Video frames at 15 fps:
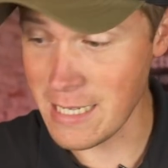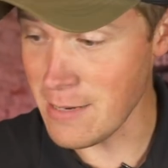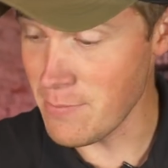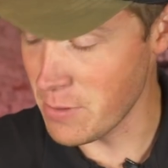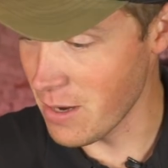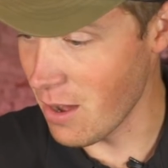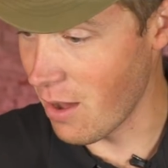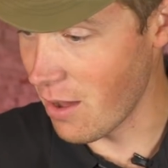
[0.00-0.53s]
deep
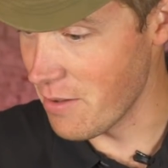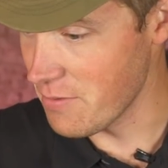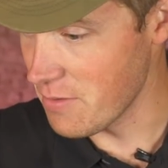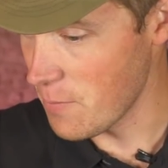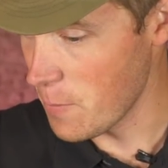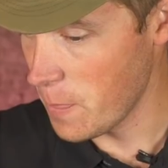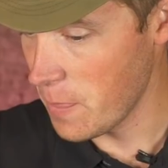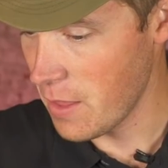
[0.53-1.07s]
dive,
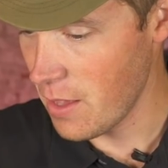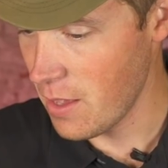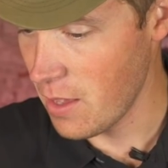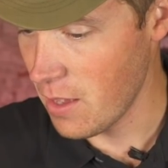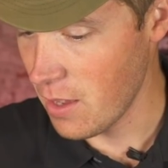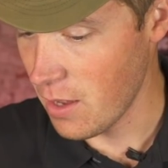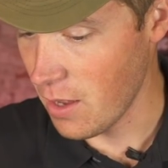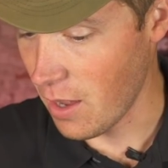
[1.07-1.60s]

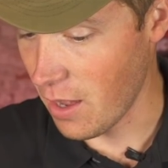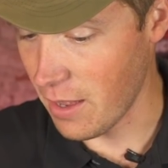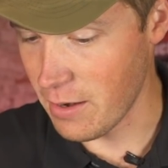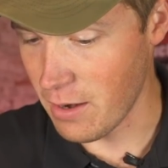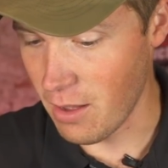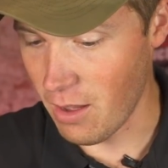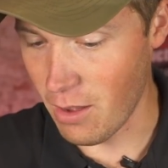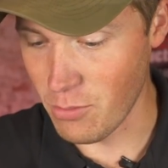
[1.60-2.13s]
and
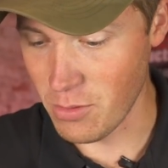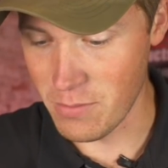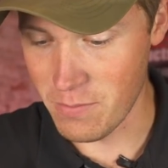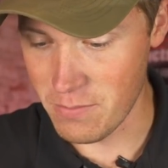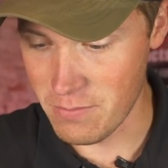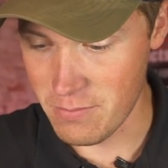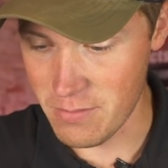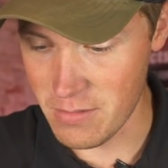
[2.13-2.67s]
I would
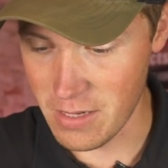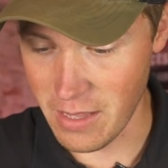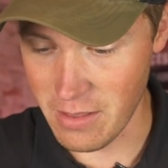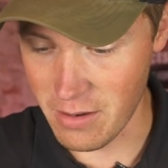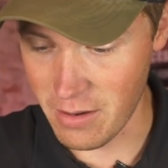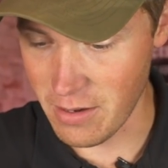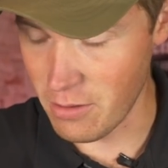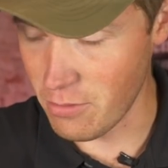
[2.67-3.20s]
say
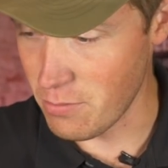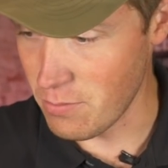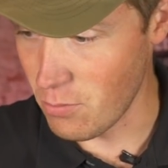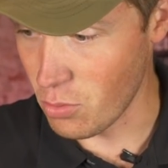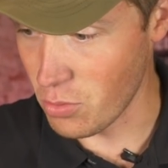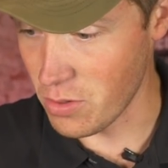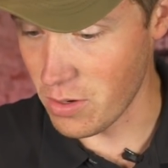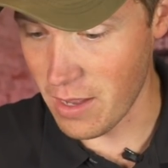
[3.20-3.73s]
that I know
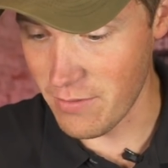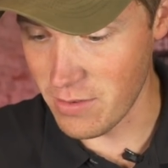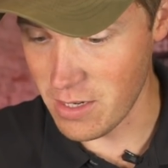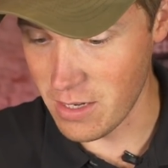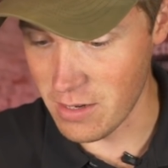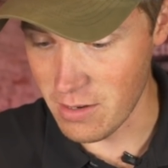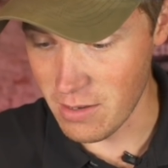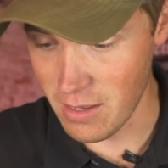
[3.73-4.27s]
more than I ever
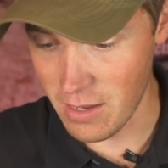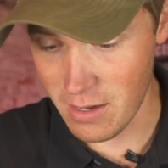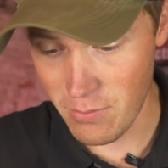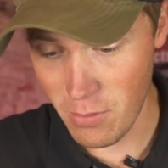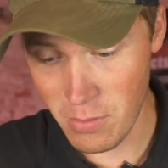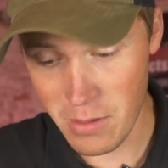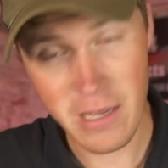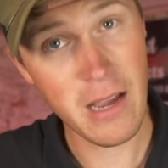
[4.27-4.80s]
did, and I
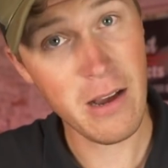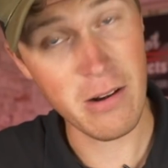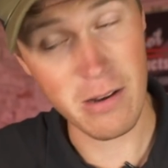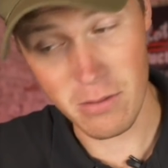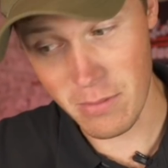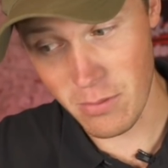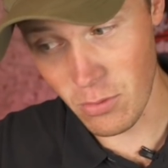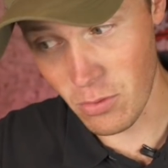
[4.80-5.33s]
probably care a
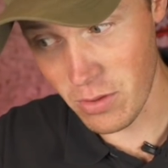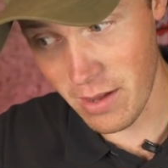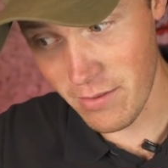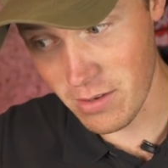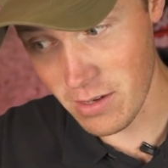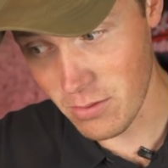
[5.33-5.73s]
little bit more than I ever